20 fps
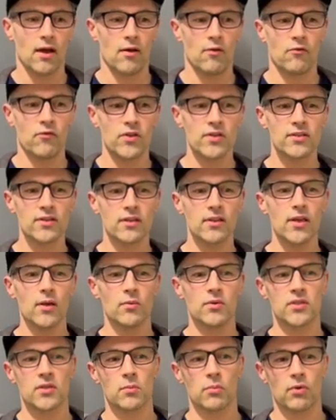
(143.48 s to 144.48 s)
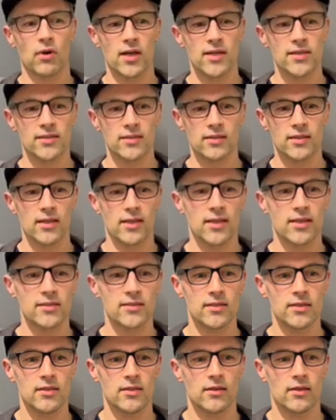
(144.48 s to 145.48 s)
Physically, it was surprisingly
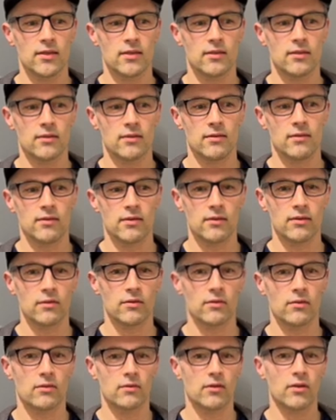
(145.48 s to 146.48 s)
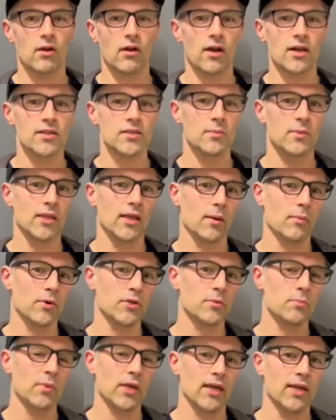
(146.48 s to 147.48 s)
easy. It didn't cause me that
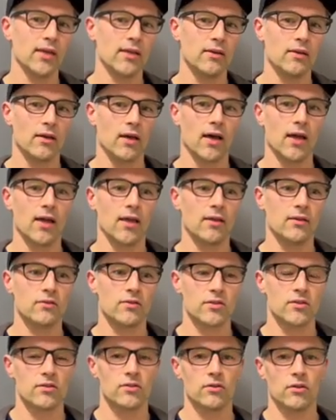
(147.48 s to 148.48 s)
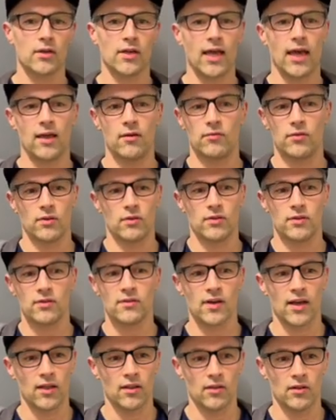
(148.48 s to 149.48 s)
much pain. I just took Advil and
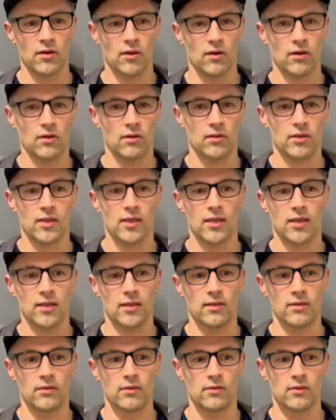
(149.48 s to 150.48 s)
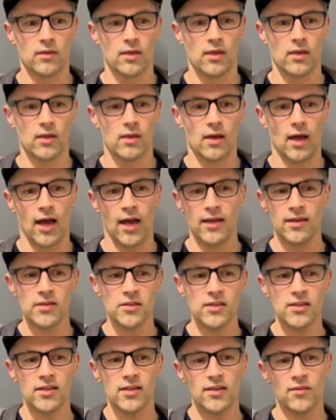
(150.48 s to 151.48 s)
Tylenol, and I
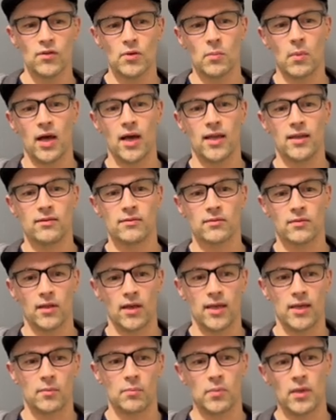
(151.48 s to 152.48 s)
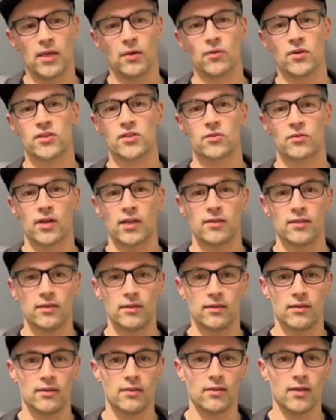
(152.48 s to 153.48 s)
actually didn't even mind like being
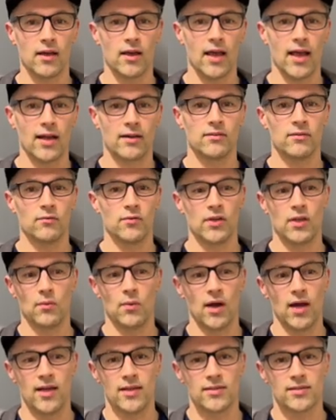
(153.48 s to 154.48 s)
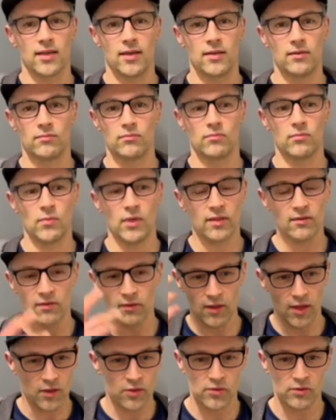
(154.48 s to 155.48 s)
restricted activity-wise. I
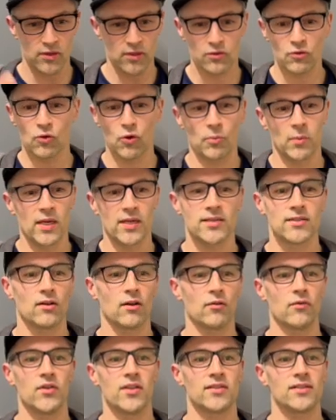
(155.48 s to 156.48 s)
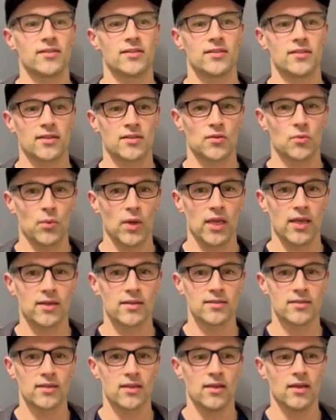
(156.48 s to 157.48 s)
intellectually told myself this is 6
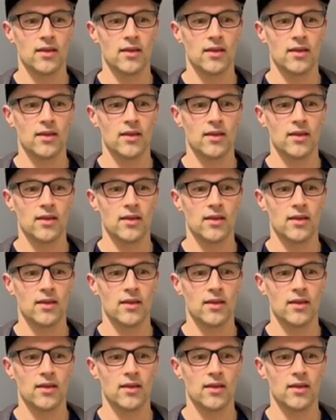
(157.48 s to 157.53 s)
weeks.